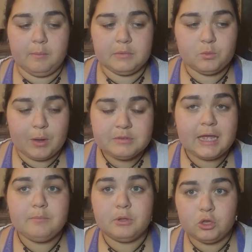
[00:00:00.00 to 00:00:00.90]

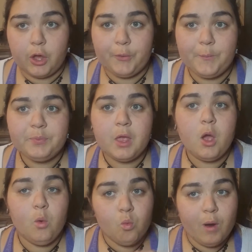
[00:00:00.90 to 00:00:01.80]
website below
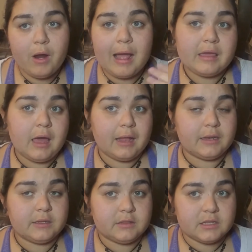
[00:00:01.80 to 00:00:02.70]
where I got
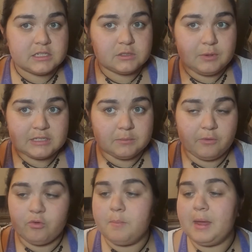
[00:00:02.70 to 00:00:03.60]
this recipe
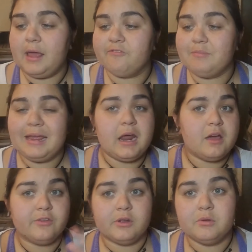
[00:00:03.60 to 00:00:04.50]
from, and I've made
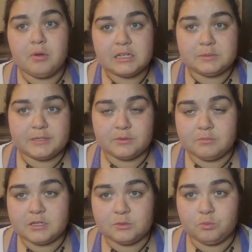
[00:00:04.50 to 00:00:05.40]
other recipes from
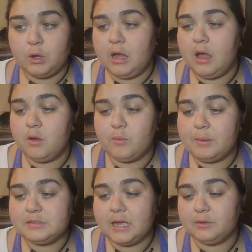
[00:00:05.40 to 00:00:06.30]
this
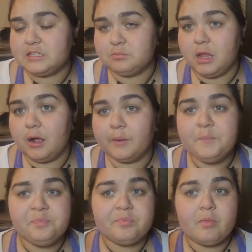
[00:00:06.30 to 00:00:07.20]
website, this blog,
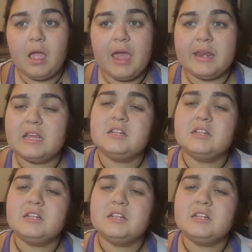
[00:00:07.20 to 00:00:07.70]
and it